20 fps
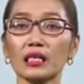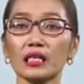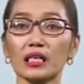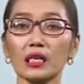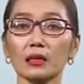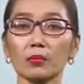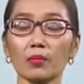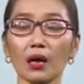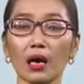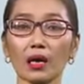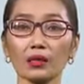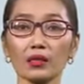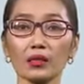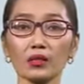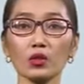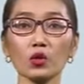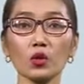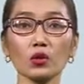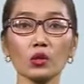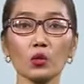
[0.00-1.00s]
Indian
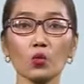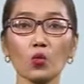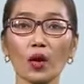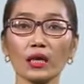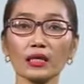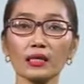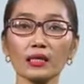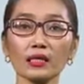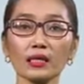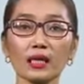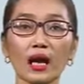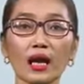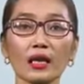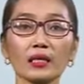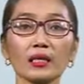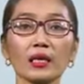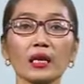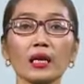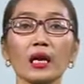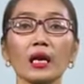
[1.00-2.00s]
mothers on the one
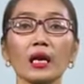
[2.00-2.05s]
side,